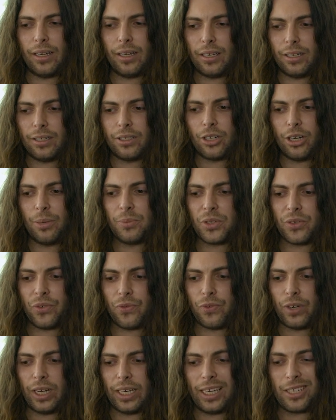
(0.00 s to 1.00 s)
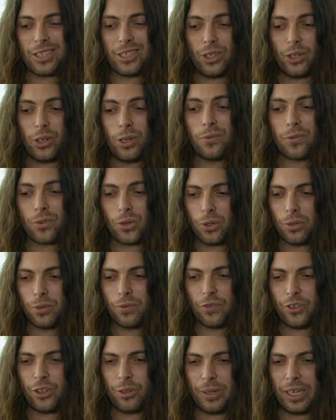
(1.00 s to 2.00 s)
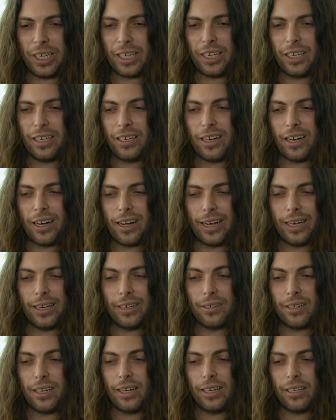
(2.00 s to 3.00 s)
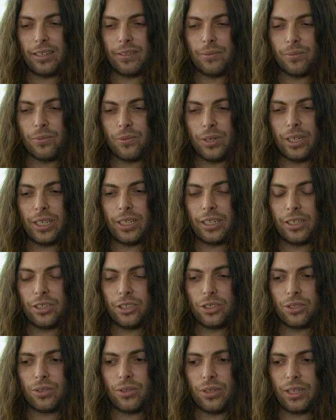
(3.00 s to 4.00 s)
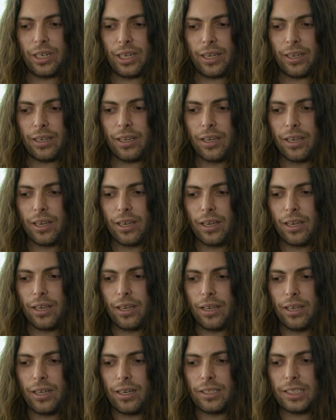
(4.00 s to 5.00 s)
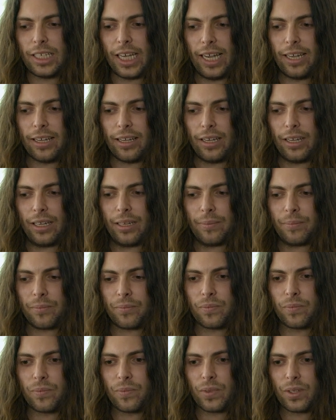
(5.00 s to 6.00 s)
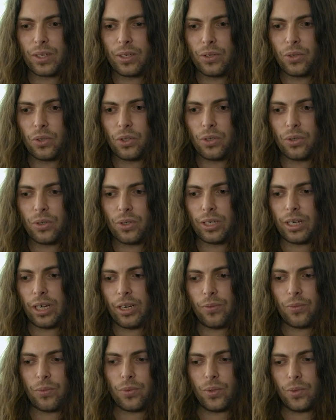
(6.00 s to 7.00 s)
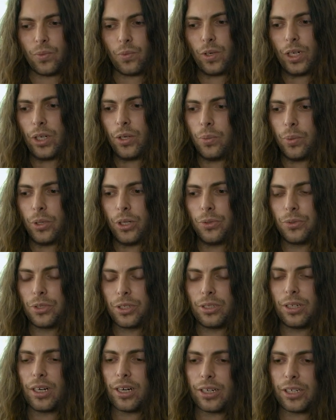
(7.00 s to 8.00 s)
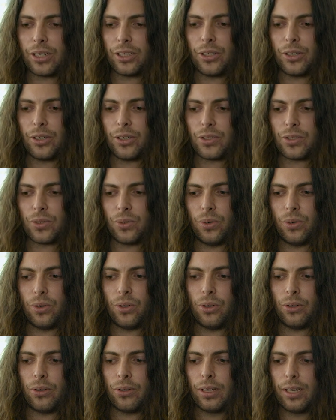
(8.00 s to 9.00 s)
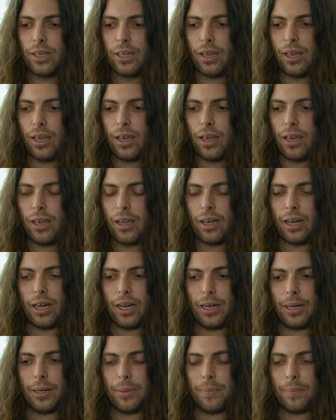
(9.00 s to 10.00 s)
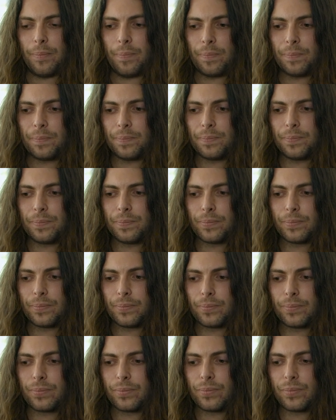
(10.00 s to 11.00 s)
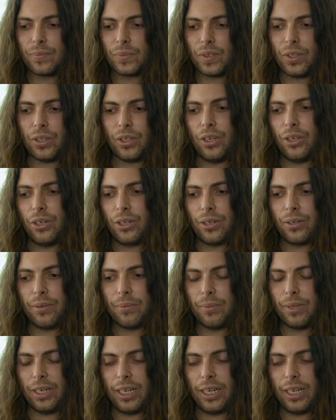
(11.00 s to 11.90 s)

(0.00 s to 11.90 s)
in terms of, I guess, the overall filmmaking, I really enjoy taking kind of real world scenarios or, you know,